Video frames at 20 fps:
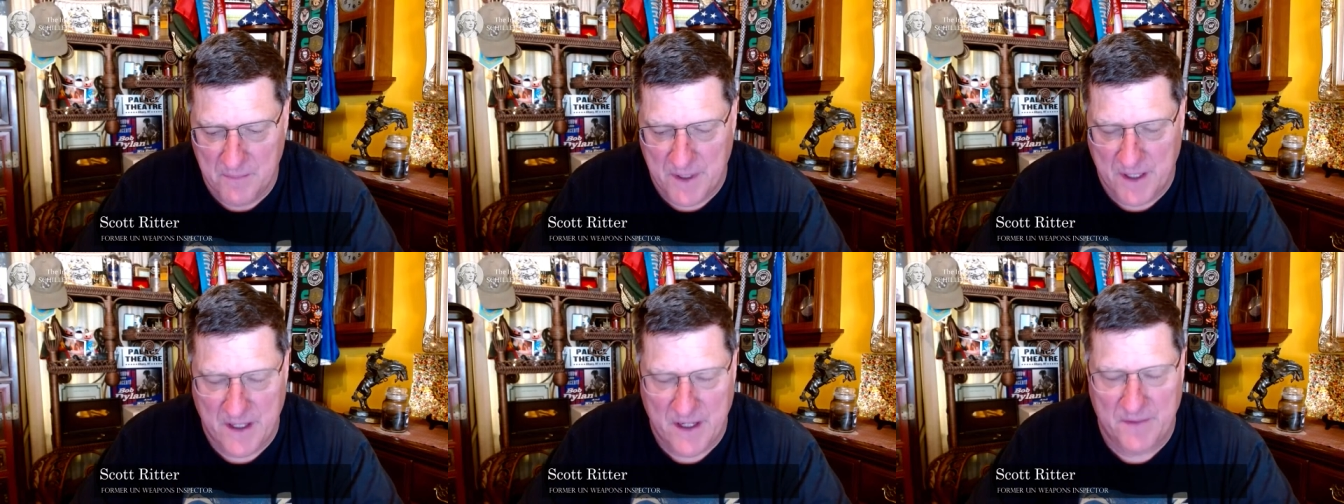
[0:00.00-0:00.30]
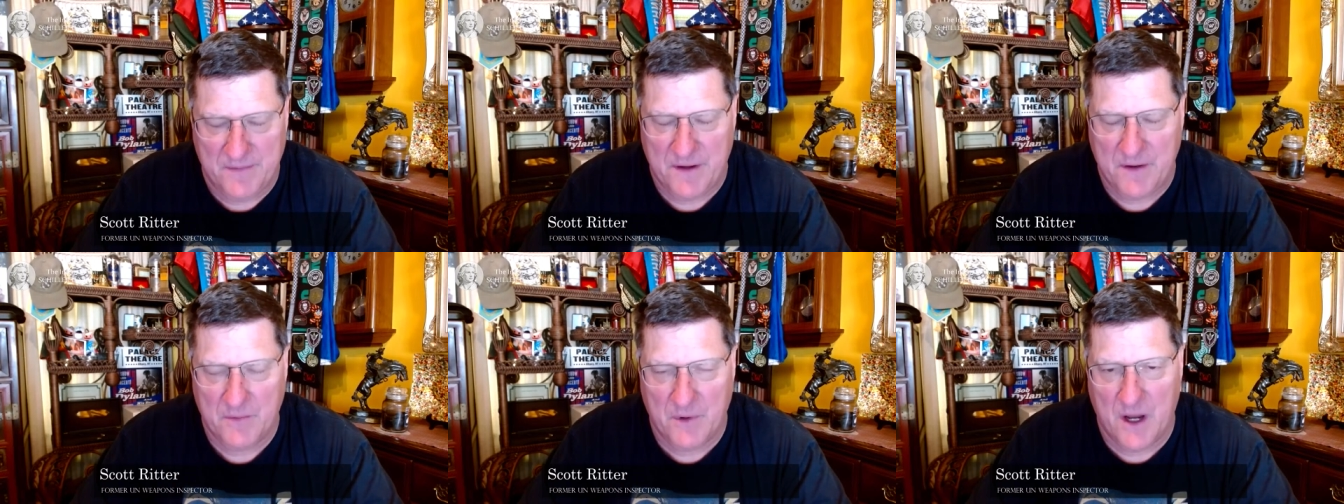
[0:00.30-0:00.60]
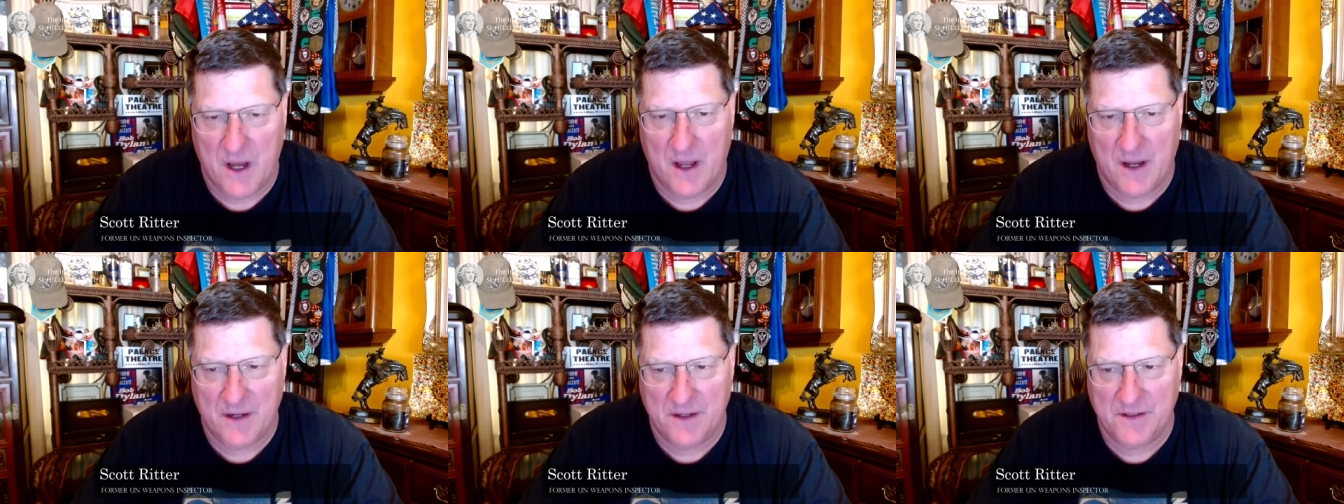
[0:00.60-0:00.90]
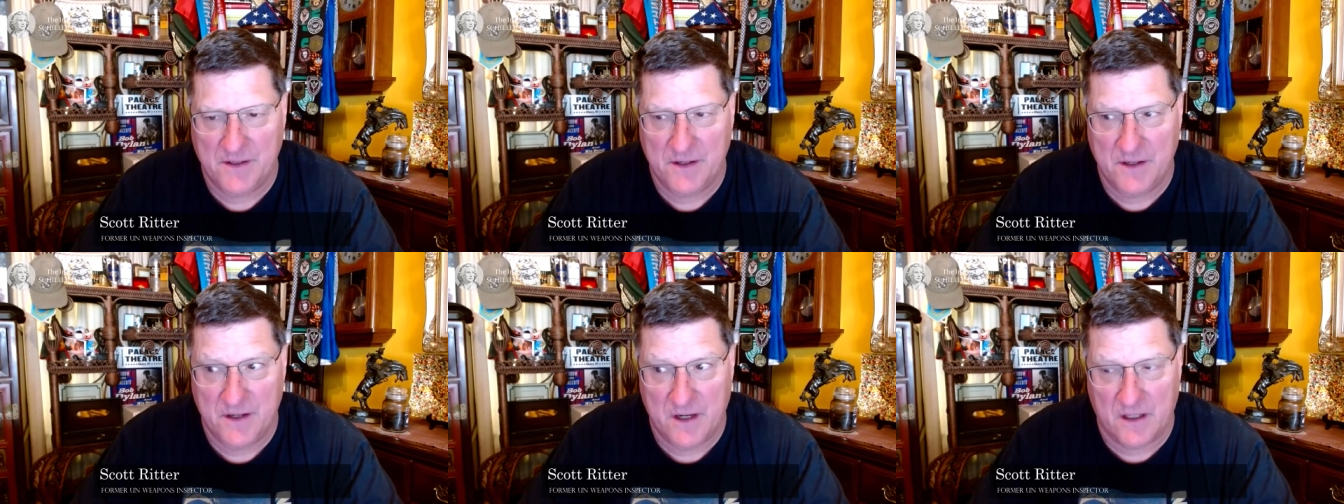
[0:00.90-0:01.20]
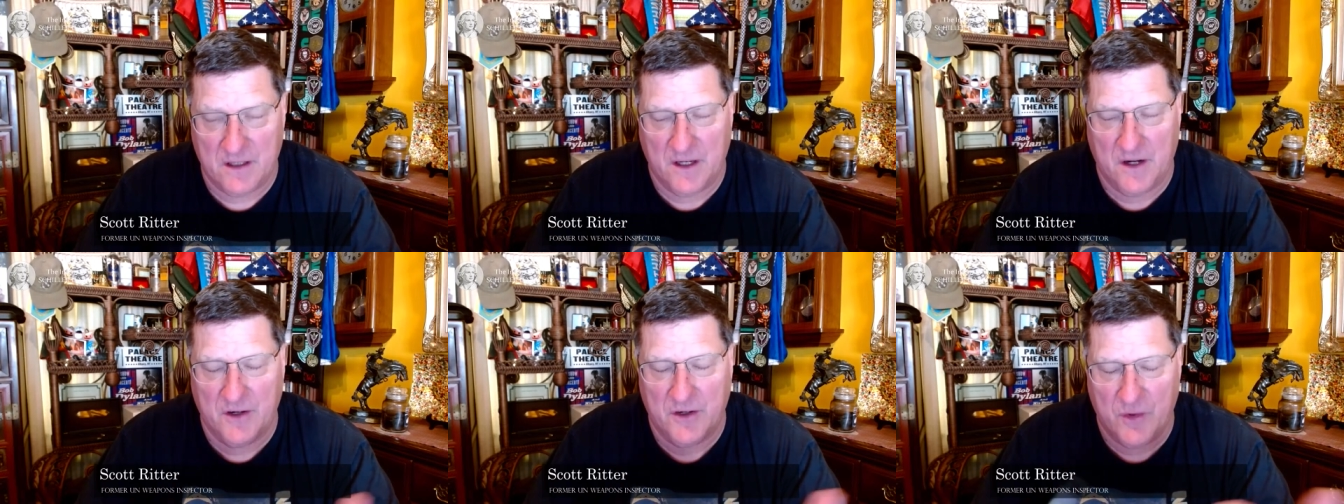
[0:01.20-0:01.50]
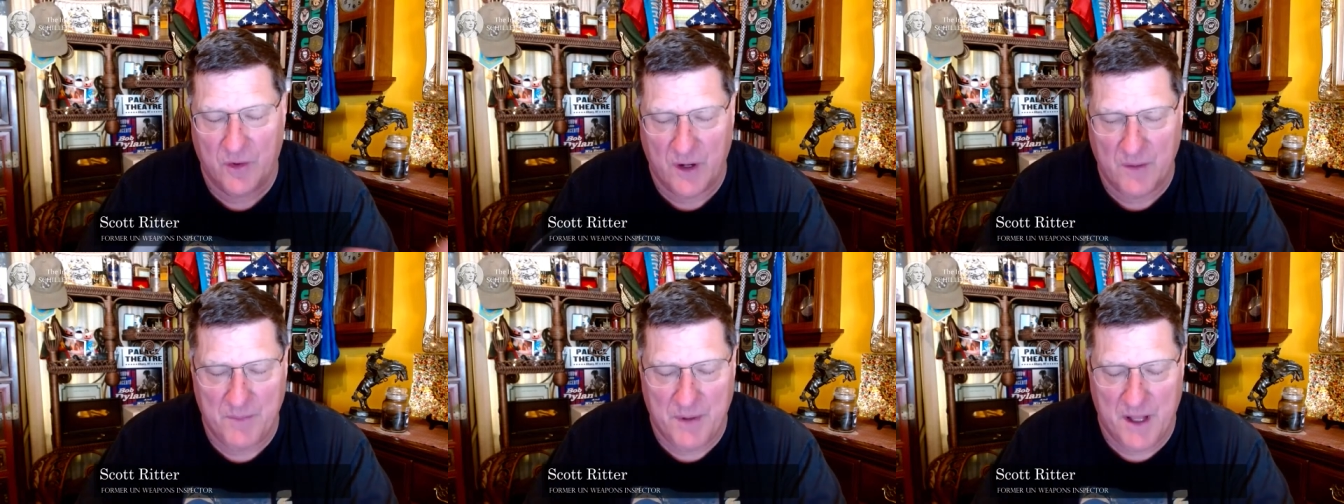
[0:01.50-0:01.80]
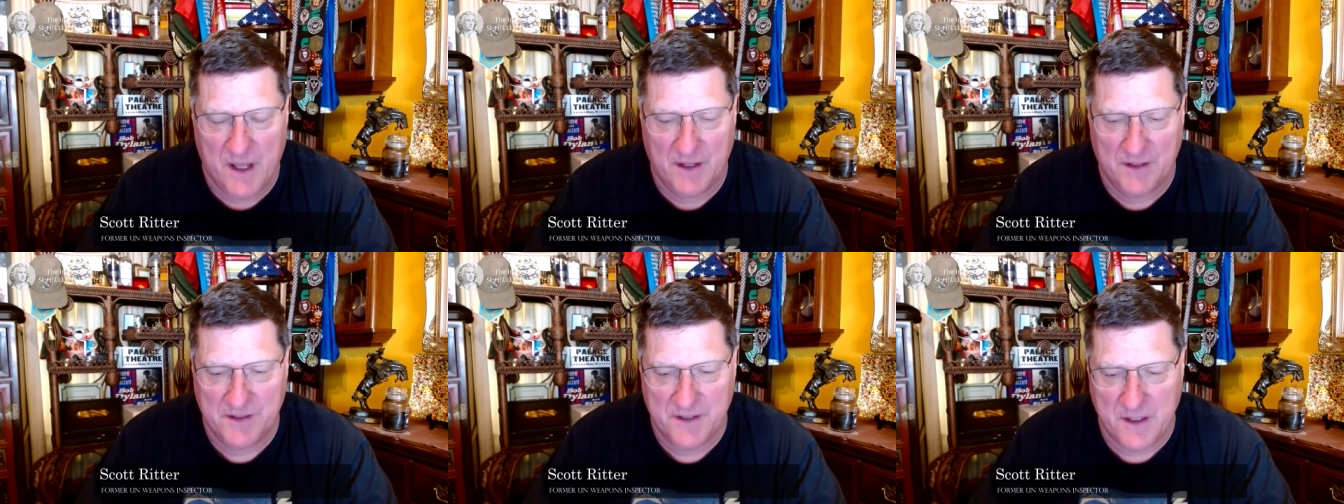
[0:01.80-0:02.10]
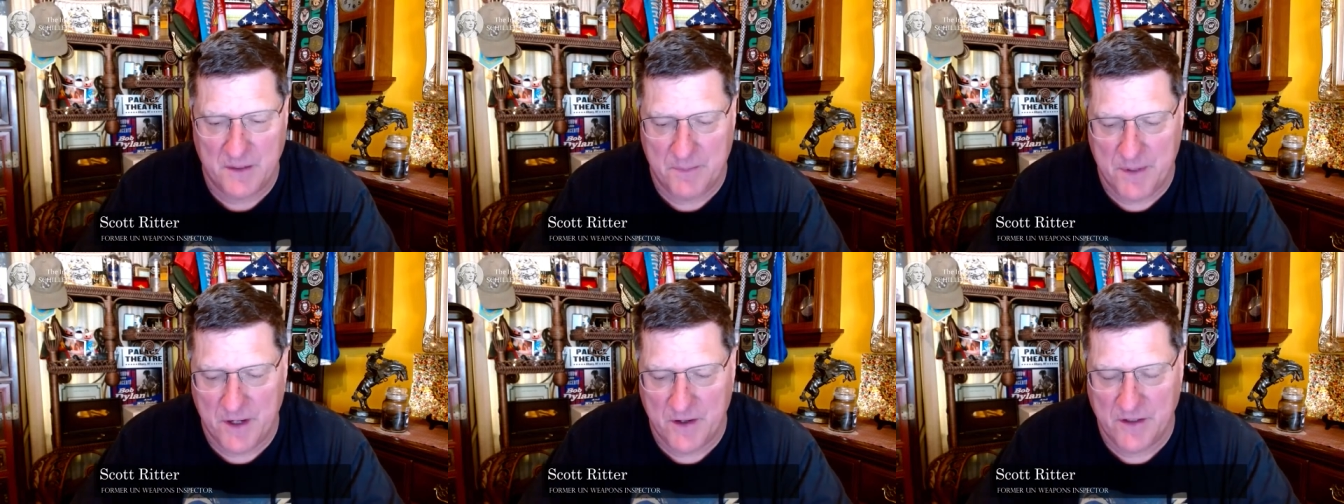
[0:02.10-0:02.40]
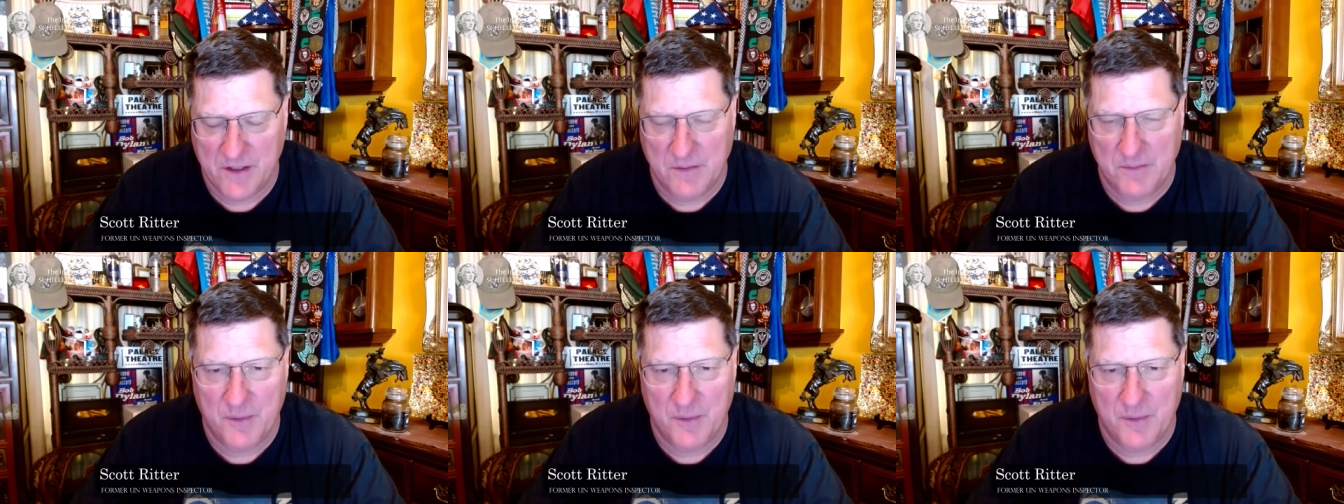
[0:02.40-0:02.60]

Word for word: But if Iran's declaratory policy appears